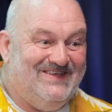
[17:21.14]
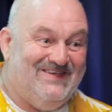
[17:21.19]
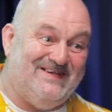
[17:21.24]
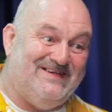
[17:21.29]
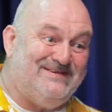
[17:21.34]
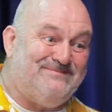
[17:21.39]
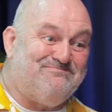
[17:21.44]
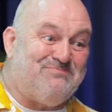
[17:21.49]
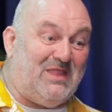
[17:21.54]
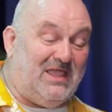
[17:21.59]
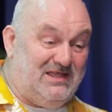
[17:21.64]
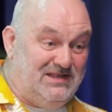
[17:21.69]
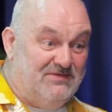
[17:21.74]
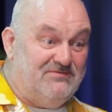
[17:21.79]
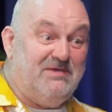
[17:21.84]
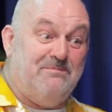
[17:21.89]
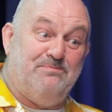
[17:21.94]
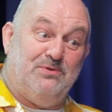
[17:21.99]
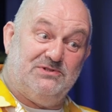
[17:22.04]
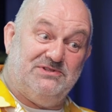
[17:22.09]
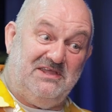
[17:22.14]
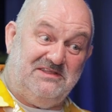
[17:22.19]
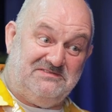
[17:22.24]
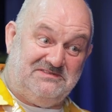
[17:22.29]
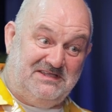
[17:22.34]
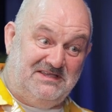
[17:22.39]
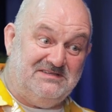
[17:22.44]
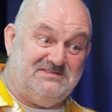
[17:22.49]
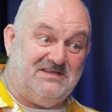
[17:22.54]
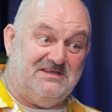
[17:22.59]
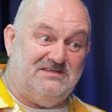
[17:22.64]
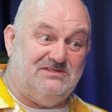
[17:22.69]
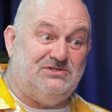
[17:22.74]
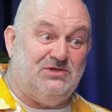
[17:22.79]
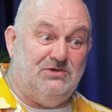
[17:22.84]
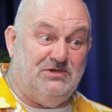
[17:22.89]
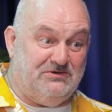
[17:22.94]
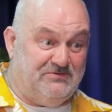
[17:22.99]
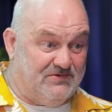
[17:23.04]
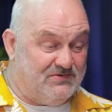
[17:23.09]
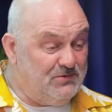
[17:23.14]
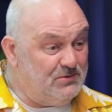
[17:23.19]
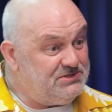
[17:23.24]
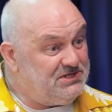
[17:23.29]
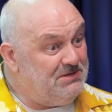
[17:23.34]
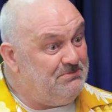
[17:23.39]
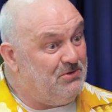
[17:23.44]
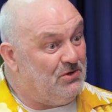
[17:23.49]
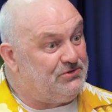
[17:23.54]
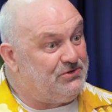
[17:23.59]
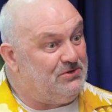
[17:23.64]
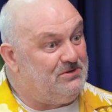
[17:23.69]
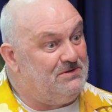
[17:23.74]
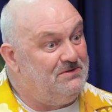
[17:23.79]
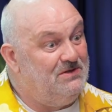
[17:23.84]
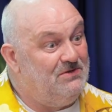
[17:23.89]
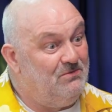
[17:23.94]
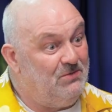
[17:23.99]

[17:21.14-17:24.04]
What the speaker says: and if you put that data into your recruiting model,